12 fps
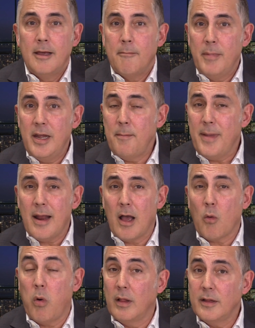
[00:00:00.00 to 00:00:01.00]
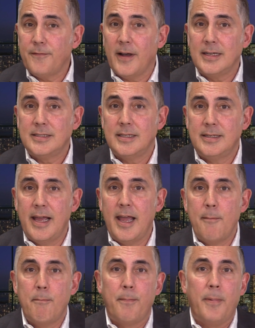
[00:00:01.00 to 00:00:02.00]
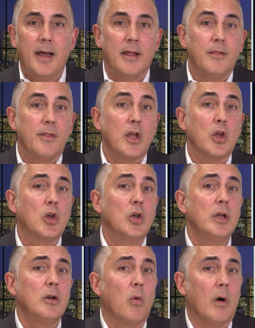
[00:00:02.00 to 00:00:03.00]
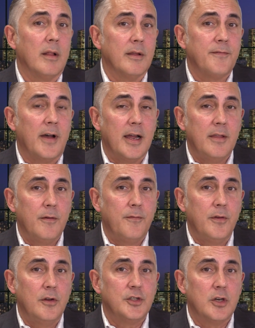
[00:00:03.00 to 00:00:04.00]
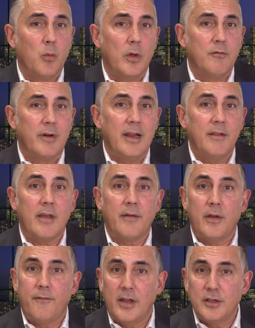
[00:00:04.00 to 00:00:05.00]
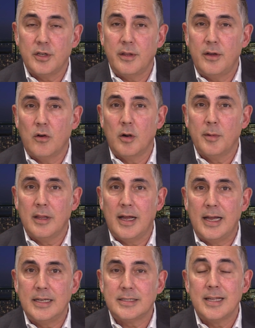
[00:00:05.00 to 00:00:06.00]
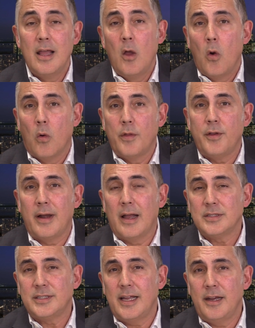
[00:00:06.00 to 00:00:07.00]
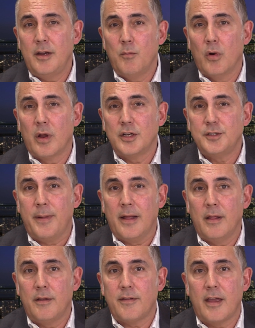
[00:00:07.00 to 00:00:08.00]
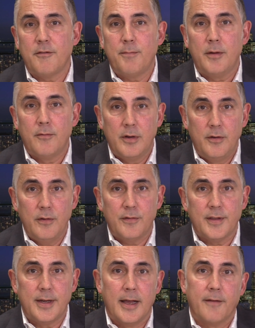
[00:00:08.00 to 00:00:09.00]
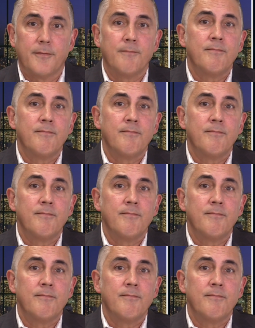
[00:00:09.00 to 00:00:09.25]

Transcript: Many may not qualify today, but they could qualify in the future when rates have eventually normalized or their outstanding mortgage balance has been reduced enough.